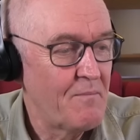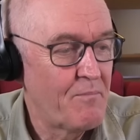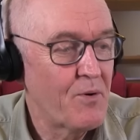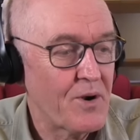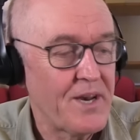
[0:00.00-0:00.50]

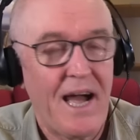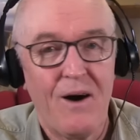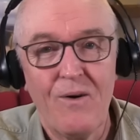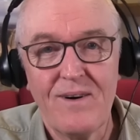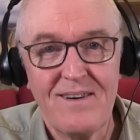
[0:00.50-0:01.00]
book
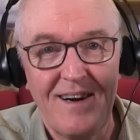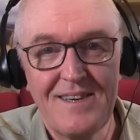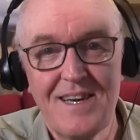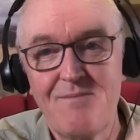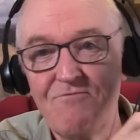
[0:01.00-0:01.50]
now,
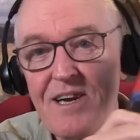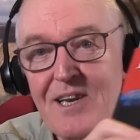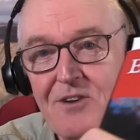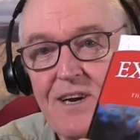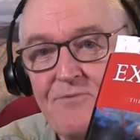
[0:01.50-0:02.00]
and I'm
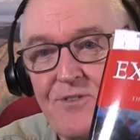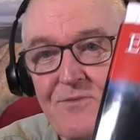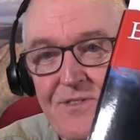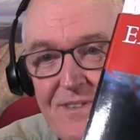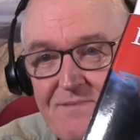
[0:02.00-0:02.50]
really grateful
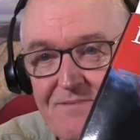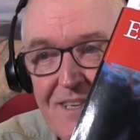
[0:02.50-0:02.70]
for the,